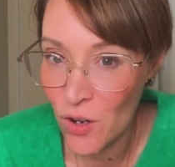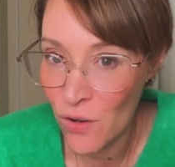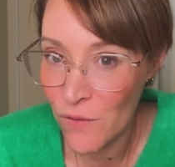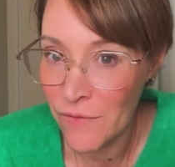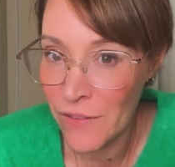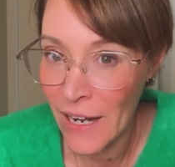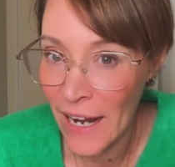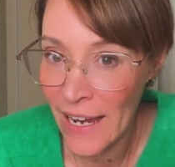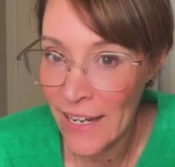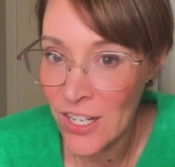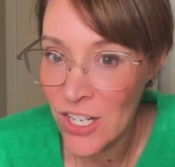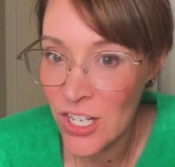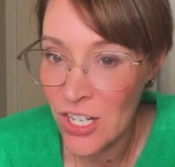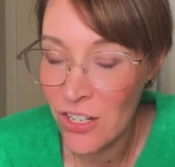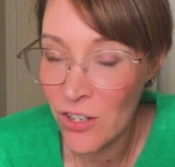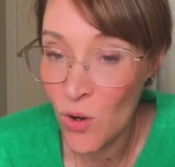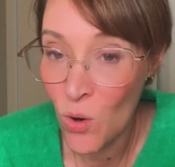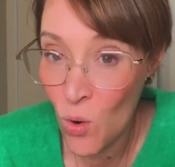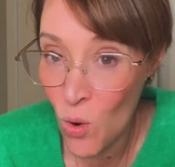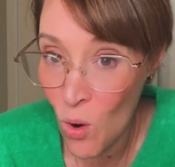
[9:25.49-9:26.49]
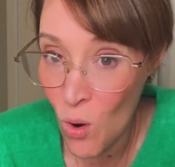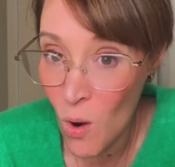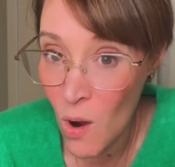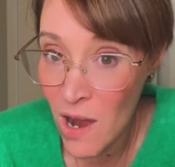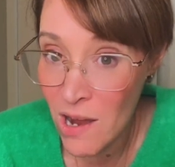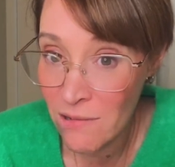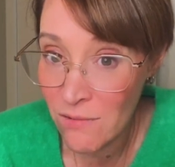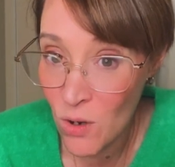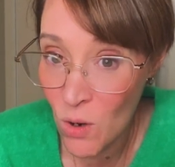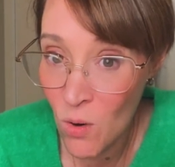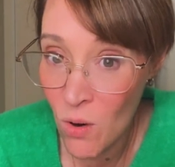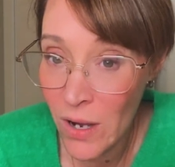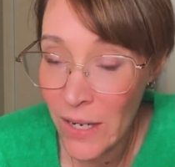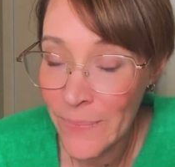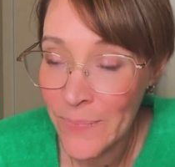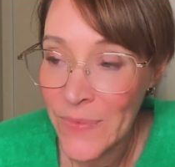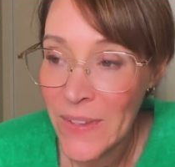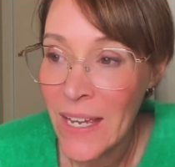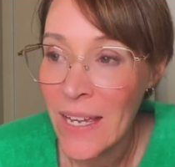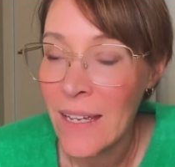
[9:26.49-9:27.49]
ovulation, or